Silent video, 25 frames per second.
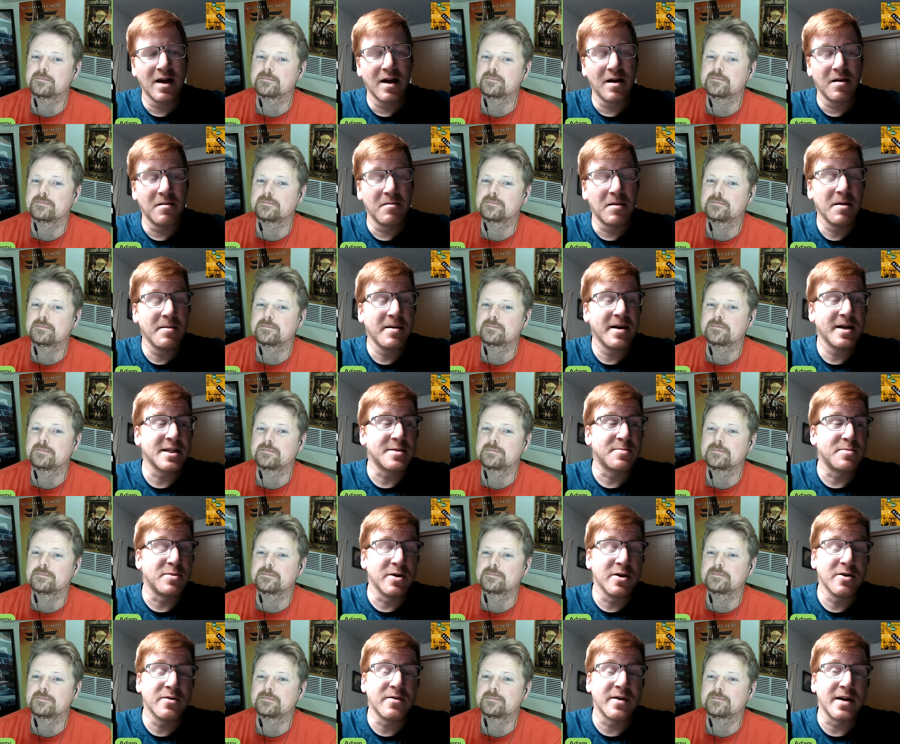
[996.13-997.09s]
Speaker 1: My mind's
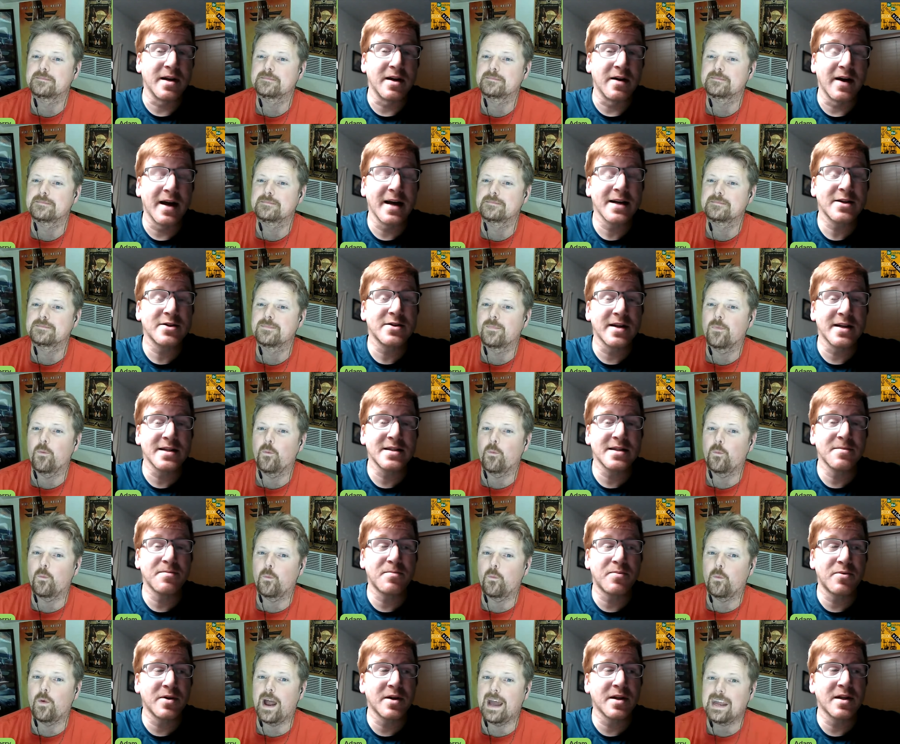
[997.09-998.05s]
blown right now. Actually, that's
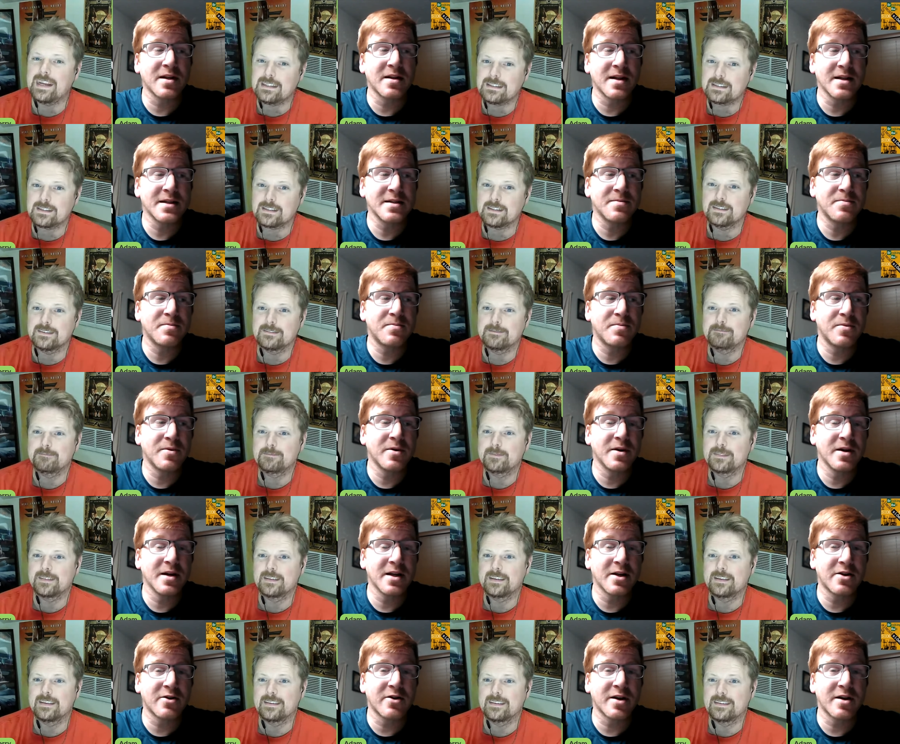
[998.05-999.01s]
a pretty right? that's
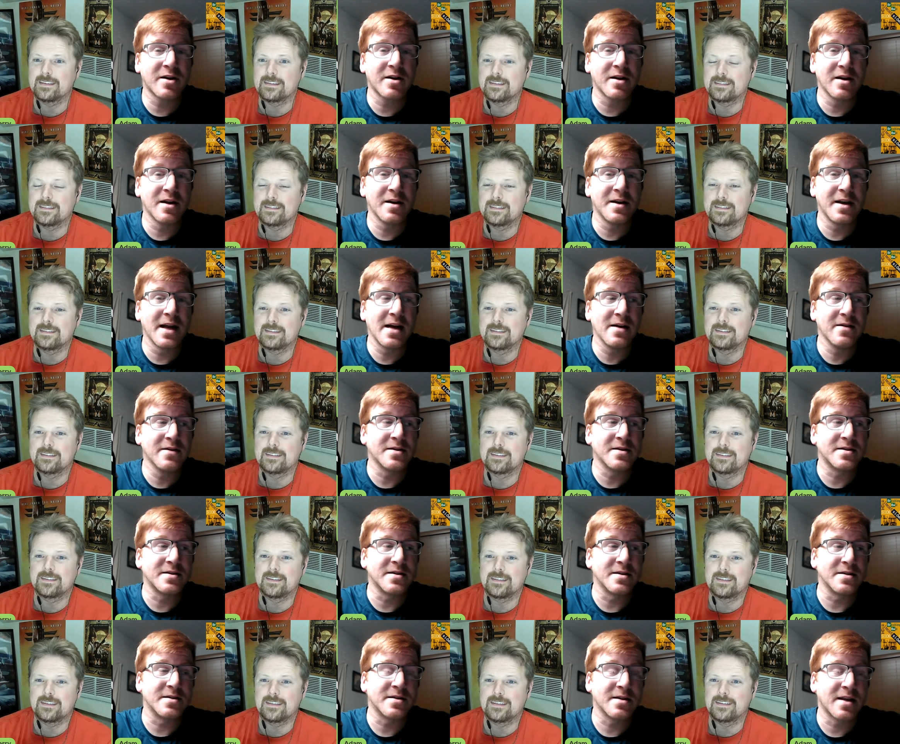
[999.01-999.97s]
pretty good
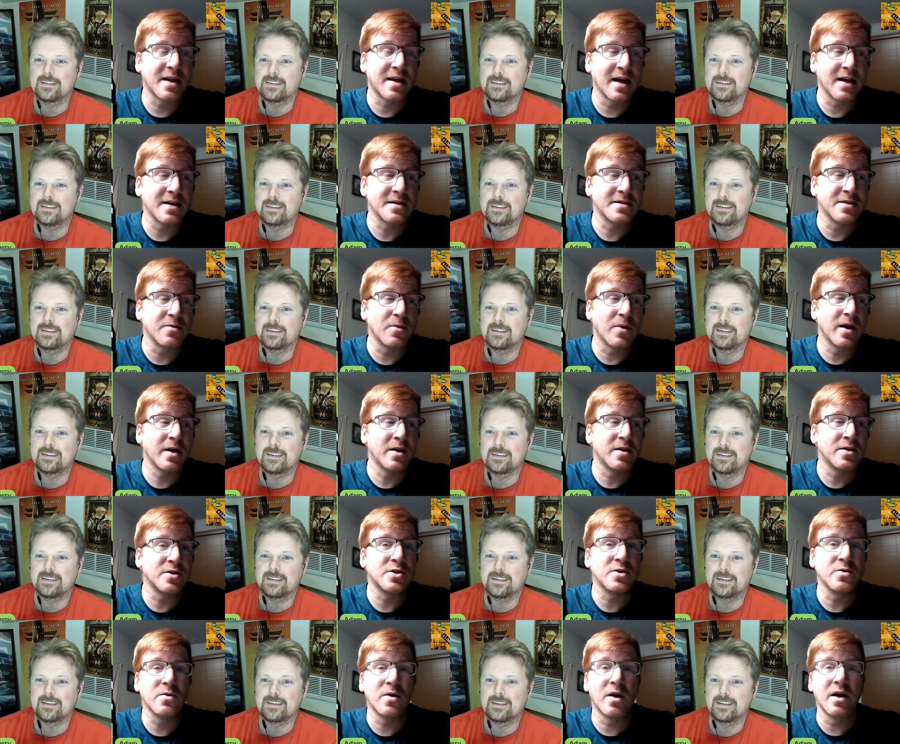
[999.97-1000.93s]
analysis, Cassie. Why
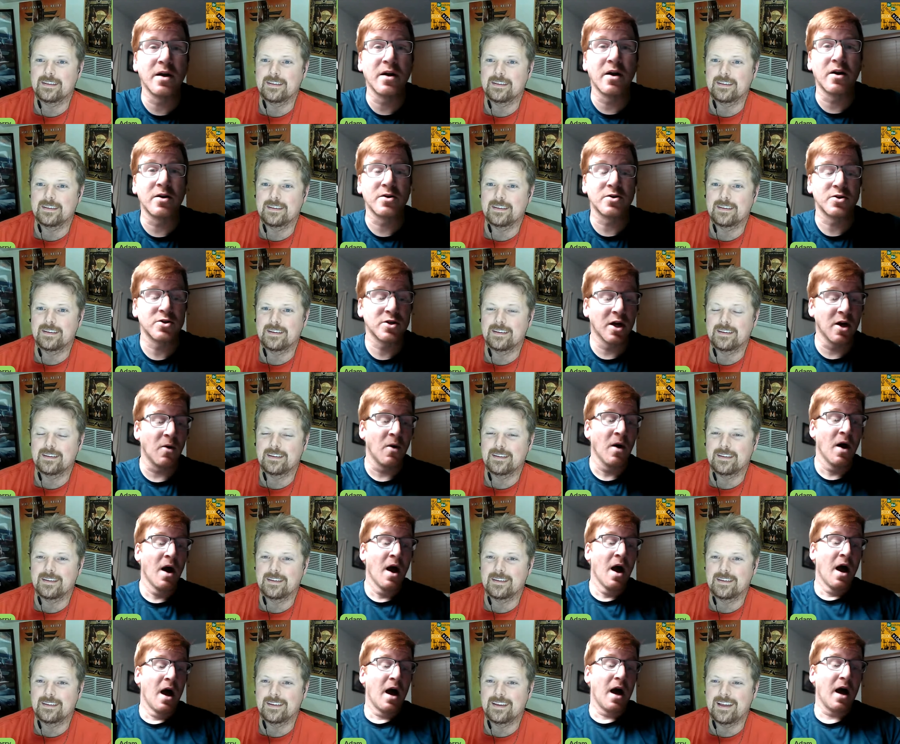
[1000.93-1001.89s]
aren't you on our show?
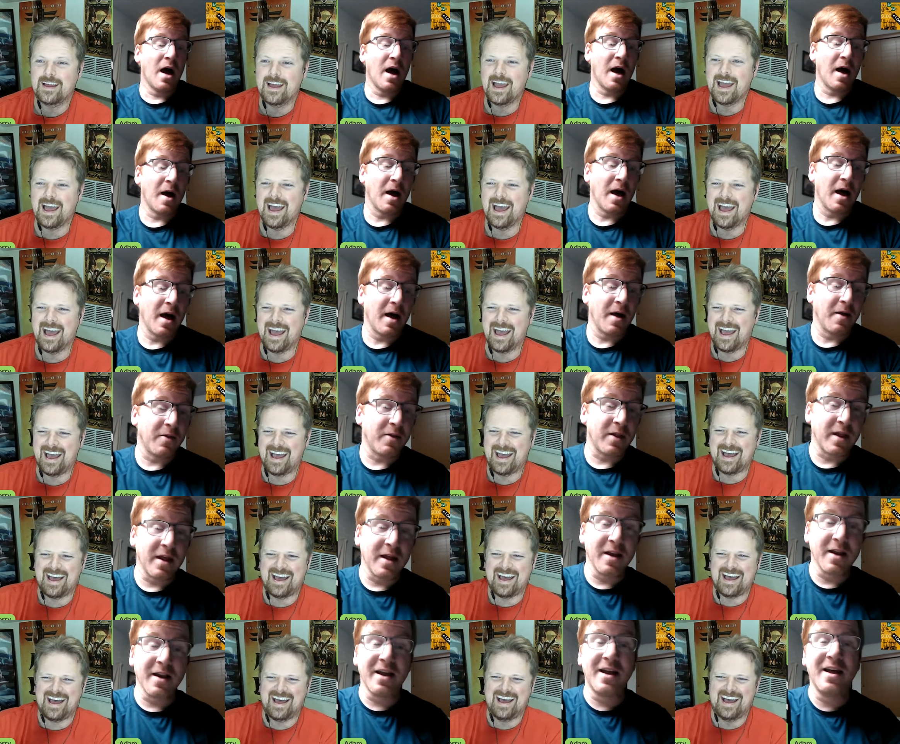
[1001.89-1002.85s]
Uh,
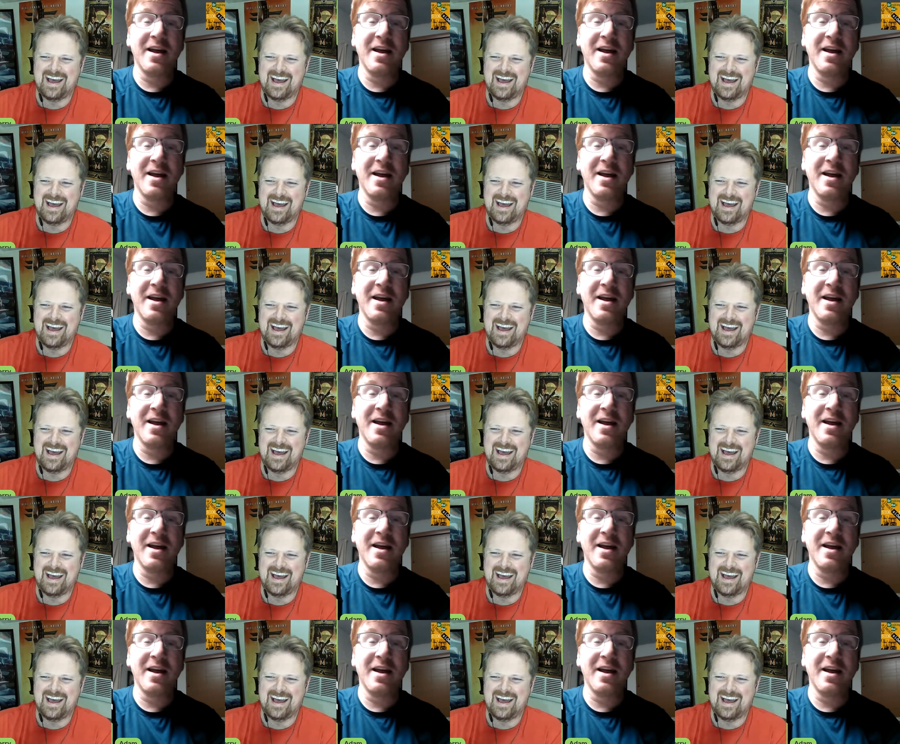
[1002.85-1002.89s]
uh,